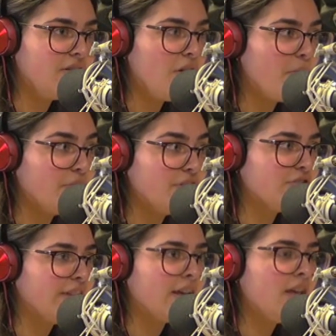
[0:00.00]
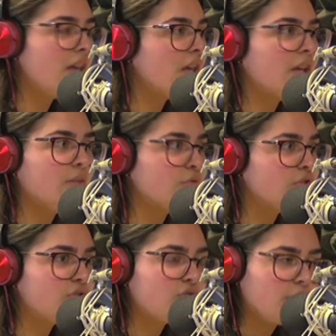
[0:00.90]
monitoring. It was
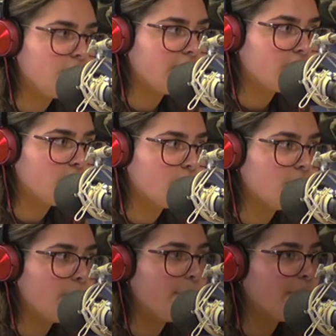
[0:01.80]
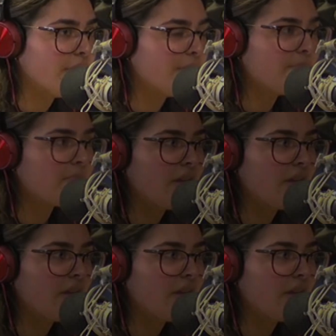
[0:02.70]
so difficult, but I